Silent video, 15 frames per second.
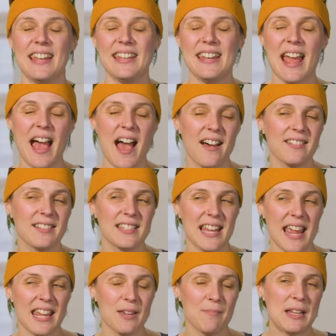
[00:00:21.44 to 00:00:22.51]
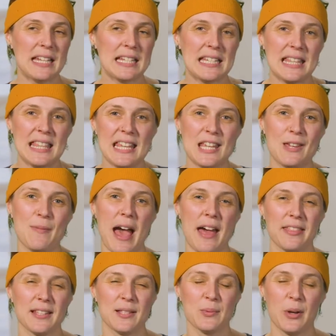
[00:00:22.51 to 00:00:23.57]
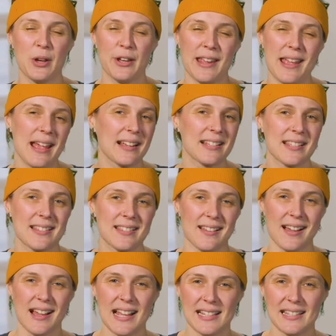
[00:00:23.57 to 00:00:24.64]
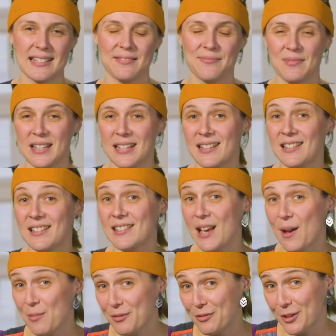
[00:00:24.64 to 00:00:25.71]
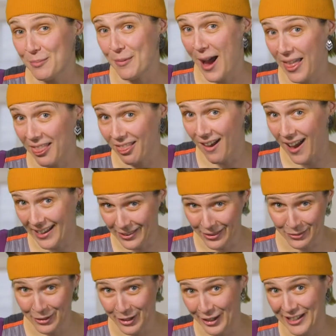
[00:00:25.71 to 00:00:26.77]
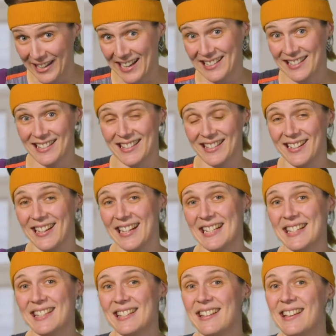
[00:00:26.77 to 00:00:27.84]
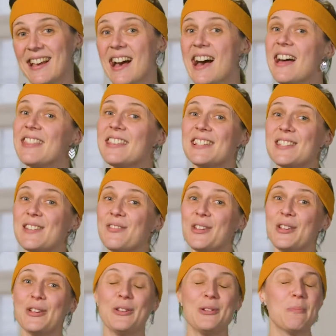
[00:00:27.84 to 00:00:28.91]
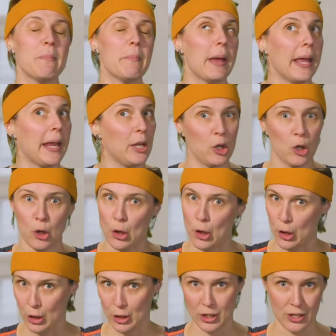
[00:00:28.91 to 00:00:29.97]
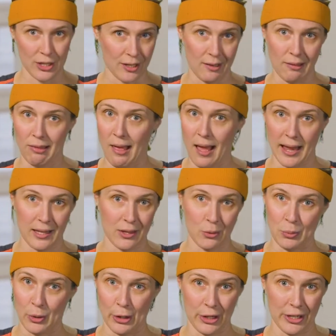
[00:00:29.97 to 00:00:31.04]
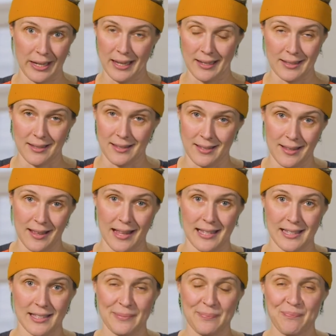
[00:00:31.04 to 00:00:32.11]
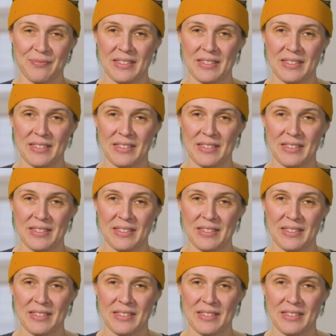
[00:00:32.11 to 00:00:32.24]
Now, take a minute to think about this word exercise. Some of you might like the word exercise. Others of you may not like the word exercise.